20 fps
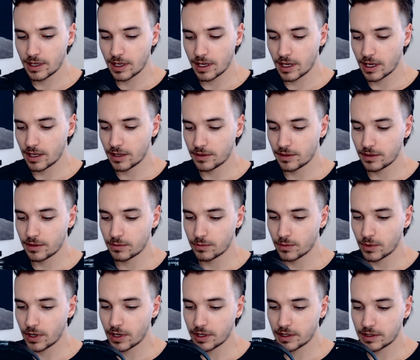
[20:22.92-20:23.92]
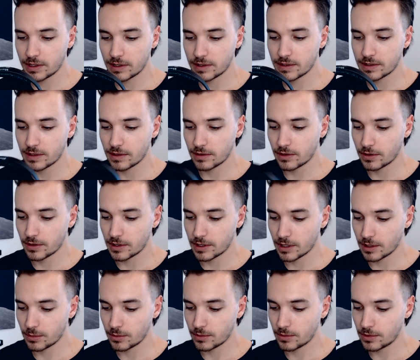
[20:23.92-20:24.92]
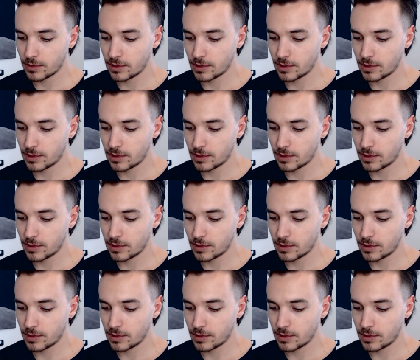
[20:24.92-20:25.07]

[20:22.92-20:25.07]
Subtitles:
and the right is the long cable.